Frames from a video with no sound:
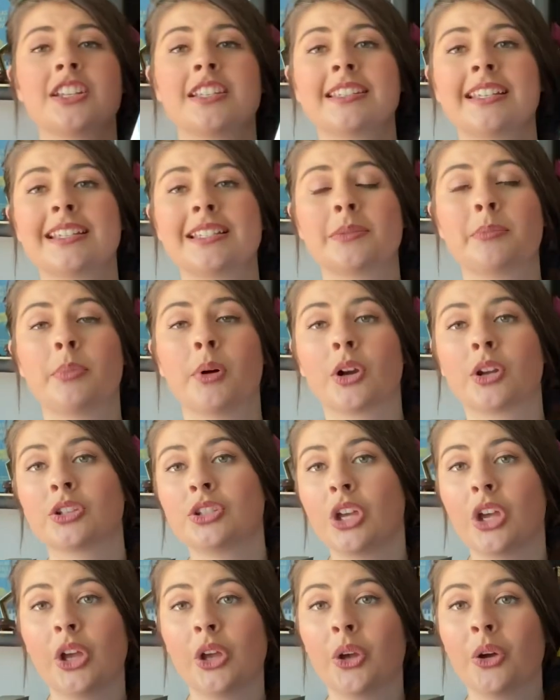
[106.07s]
is book
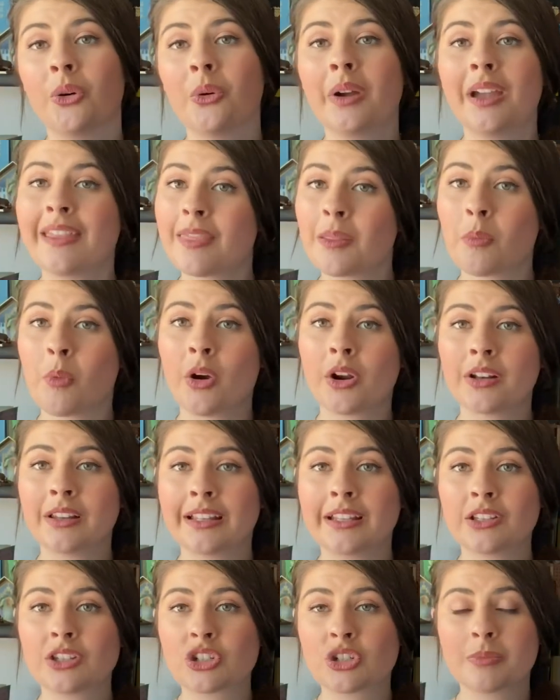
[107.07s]
2 in the Mortal
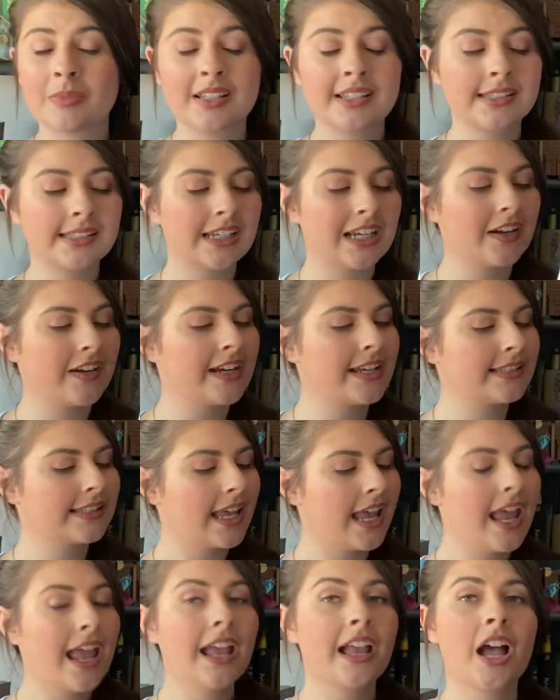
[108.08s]
Instruments series,
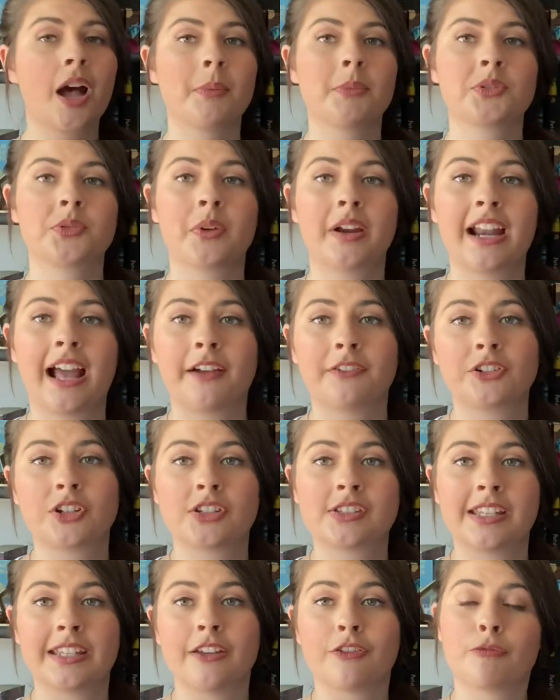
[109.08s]
comes right after
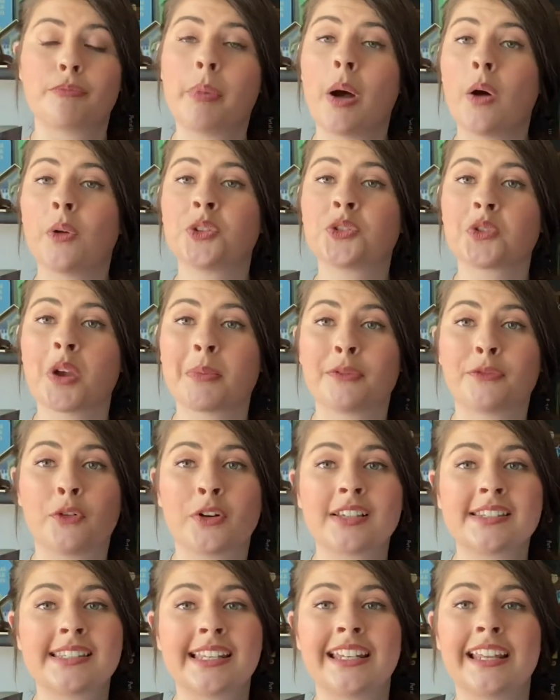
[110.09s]
City of Bones, right
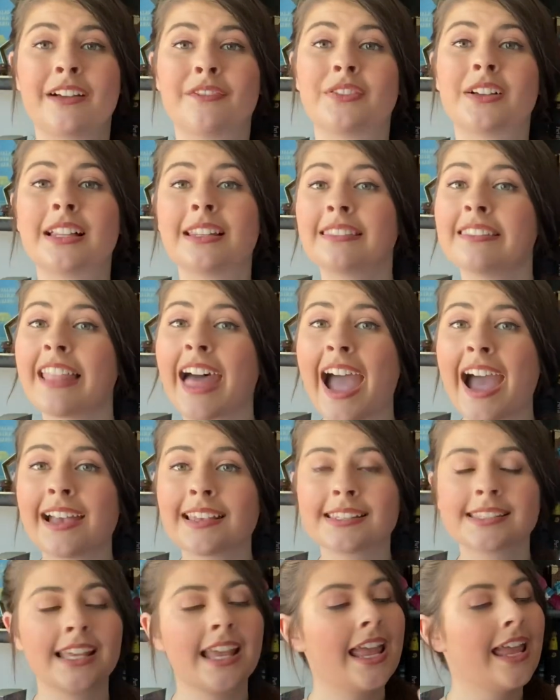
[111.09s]
before City of
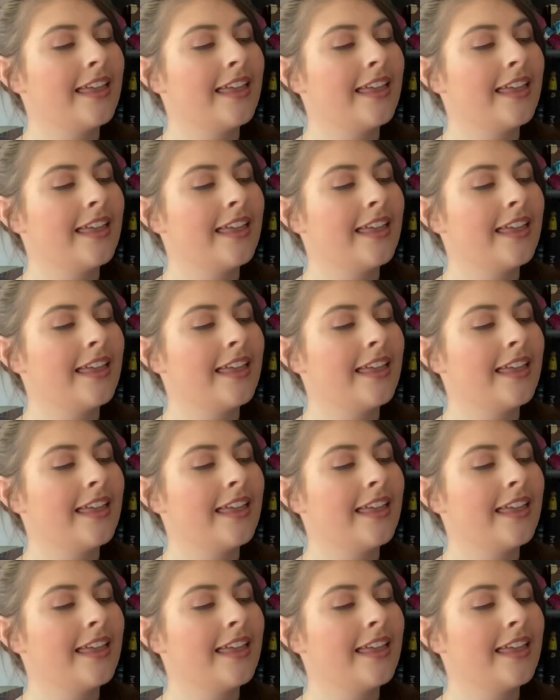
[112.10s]
Glass.